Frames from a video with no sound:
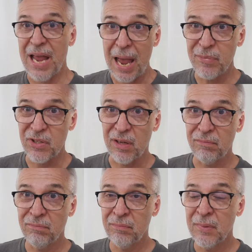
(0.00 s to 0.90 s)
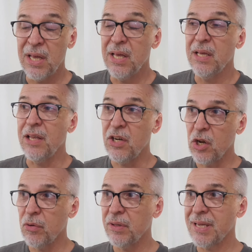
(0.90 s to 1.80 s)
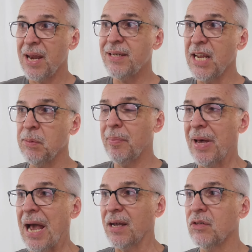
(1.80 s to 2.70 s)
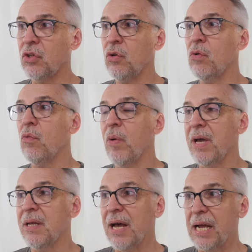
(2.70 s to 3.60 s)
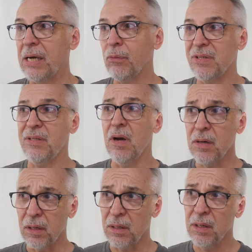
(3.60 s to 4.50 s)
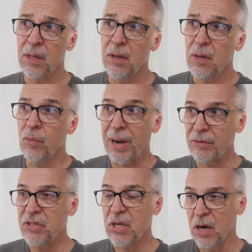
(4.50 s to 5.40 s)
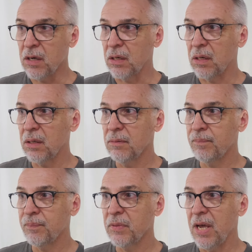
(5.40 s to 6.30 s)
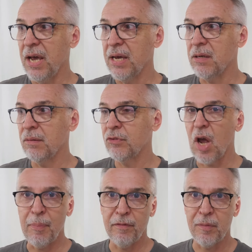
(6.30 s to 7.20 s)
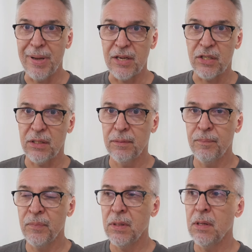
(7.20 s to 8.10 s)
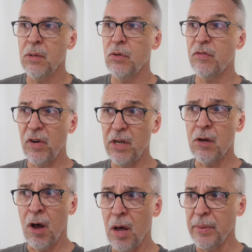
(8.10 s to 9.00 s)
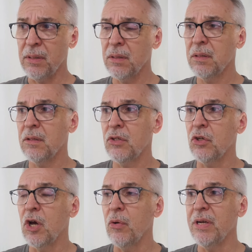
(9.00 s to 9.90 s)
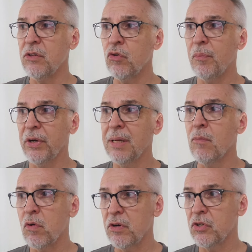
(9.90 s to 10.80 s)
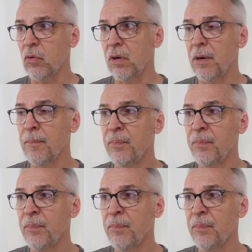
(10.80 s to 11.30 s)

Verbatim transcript: Amazon. And you know, this kind of takes me back to when I was younger. When I was younger and shopping for magic, it was very common to go into a brick and mortar store